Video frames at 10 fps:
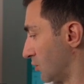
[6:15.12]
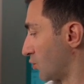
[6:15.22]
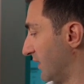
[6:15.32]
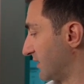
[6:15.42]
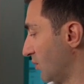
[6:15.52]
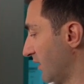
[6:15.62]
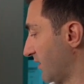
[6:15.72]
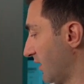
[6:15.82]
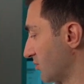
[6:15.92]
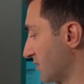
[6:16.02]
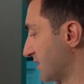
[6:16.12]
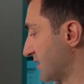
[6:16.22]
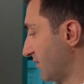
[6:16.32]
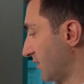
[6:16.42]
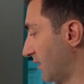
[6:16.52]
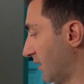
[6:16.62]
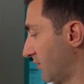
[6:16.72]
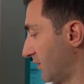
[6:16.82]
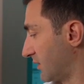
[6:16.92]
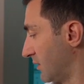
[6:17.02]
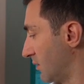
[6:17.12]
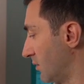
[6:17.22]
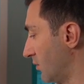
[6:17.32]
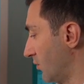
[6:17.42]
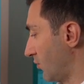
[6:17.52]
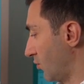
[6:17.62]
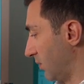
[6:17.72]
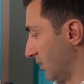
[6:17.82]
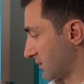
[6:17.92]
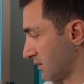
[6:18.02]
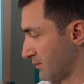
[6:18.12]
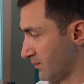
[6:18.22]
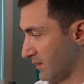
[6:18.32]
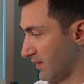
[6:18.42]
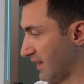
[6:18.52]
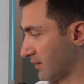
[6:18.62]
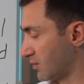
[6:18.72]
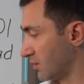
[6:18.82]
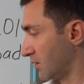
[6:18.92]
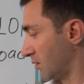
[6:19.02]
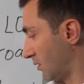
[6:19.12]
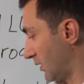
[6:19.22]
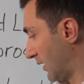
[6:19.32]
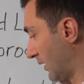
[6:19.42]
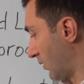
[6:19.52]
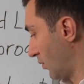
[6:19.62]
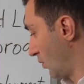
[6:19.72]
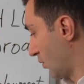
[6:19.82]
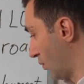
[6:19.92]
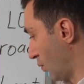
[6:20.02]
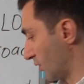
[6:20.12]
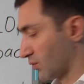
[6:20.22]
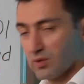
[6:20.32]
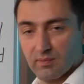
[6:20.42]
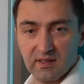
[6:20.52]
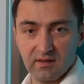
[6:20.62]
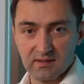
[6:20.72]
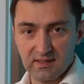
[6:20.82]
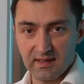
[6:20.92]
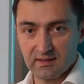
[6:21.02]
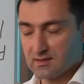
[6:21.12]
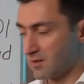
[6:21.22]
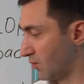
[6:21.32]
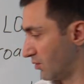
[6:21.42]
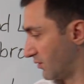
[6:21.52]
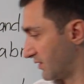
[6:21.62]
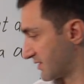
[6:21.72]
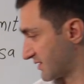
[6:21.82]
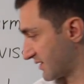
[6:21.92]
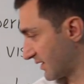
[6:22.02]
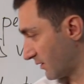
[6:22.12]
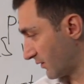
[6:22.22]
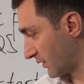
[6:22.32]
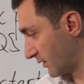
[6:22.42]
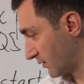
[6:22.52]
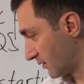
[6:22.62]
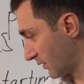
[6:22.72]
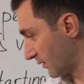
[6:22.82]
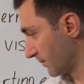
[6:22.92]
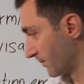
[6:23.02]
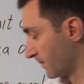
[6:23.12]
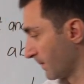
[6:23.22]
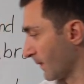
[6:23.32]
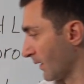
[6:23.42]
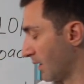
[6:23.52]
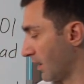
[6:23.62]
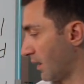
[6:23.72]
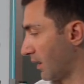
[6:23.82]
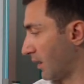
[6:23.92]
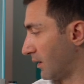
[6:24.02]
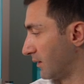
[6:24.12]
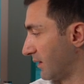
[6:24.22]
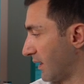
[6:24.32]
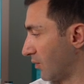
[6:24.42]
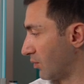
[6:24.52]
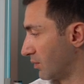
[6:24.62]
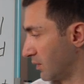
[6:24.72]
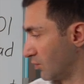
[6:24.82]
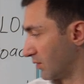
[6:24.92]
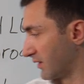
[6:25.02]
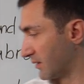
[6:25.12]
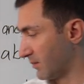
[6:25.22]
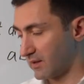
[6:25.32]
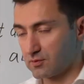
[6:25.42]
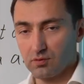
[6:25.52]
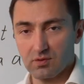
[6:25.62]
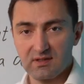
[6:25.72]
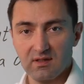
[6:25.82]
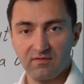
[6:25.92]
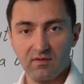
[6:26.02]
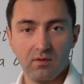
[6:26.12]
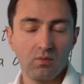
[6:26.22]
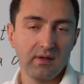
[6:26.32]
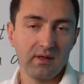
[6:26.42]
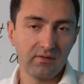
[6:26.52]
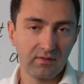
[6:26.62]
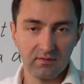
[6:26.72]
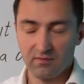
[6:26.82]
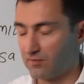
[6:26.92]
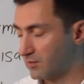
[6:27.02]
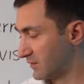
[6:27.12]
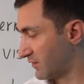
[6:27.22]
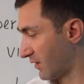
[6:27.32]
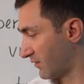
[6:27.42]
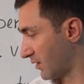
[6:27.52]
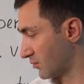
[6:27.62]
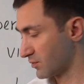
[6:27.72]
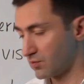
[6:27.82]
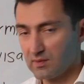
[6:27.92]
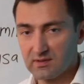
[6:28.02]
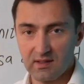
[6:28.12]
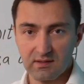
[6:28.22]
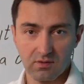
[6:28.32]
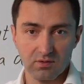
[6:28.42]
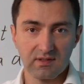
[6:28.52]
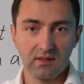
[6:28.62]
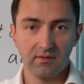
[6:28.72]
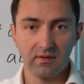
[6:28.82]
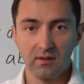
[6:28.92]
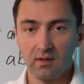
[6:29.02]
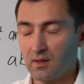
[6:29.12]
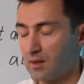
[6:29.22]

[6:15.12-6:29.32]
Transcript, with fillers: 21,700 rubles. That uh, what will be the tax on this salary. Yeah? Uh, now, you will get back to yourself 145,000 rubles as your salary